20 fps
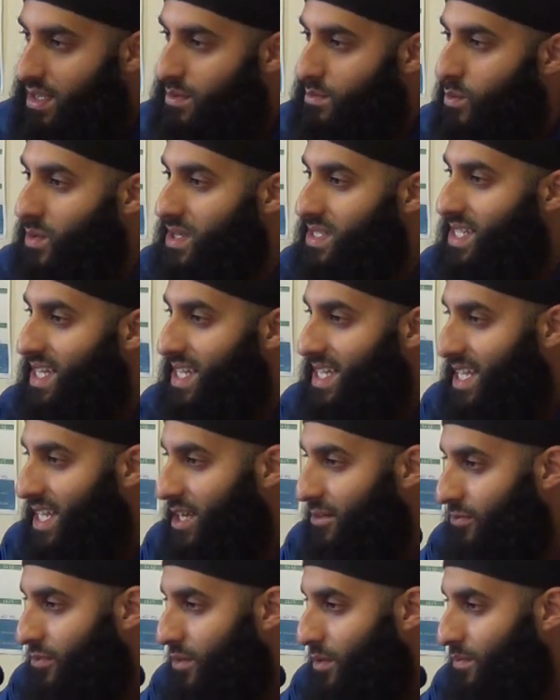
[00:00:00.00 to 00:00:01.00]
But where did they
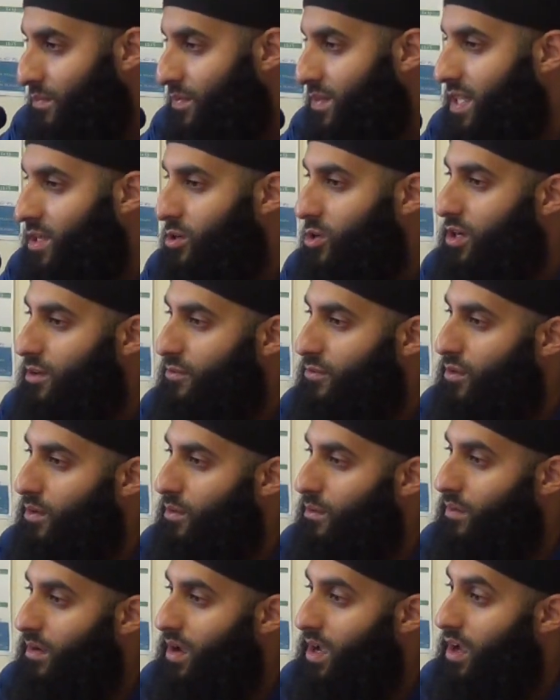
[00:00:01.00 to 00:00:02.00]
get it from? They got it
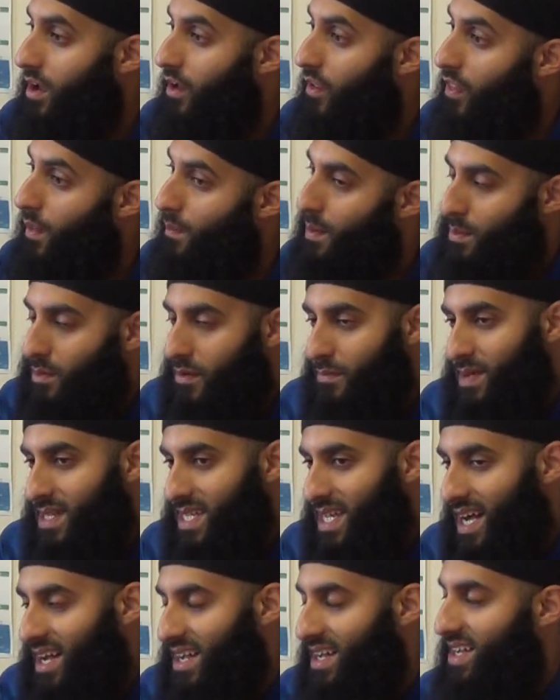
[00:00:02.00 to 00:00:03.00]
from the people of
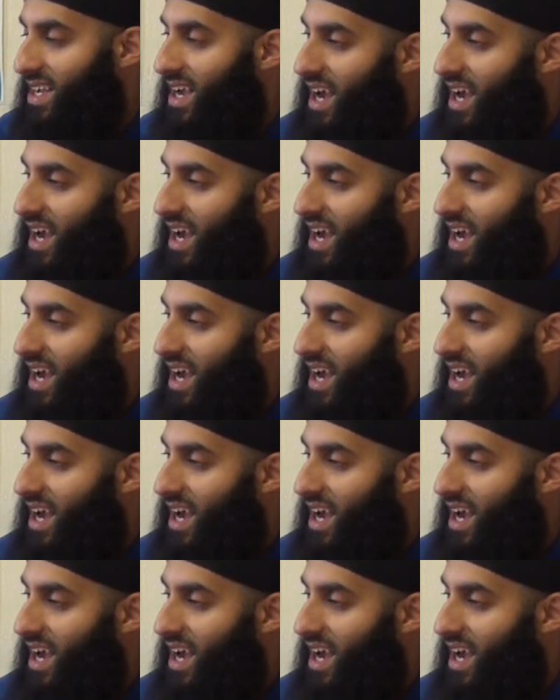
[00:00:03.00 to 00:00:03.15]
Bid'ah.